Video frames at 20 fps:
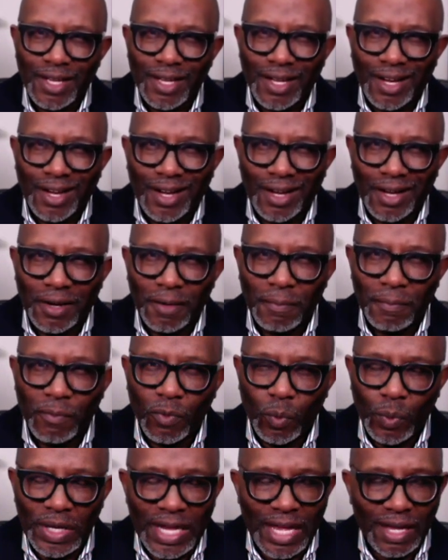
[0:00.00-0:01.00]
Um,
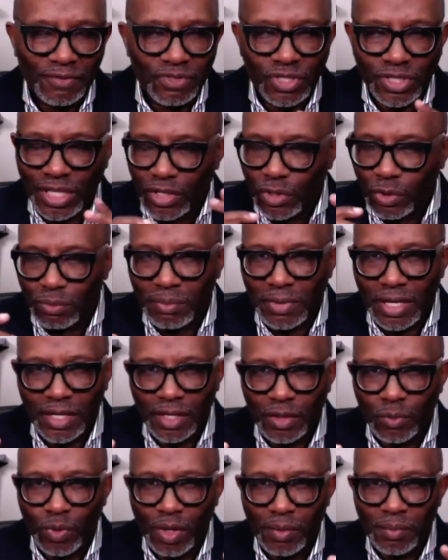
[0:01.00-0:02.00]
we have single men
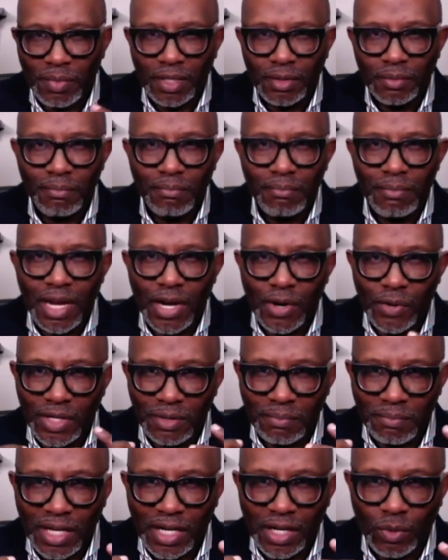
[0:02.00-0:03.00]
and women, married
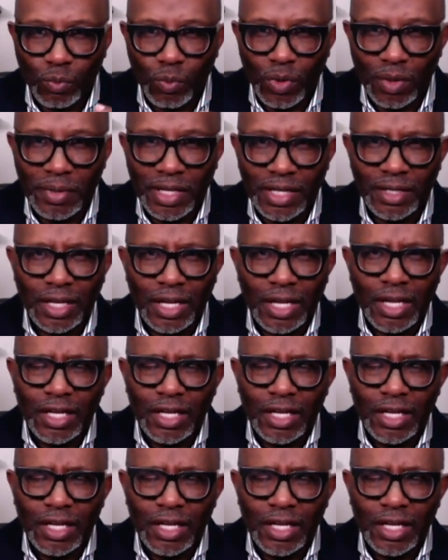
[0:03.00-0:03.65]
men and women,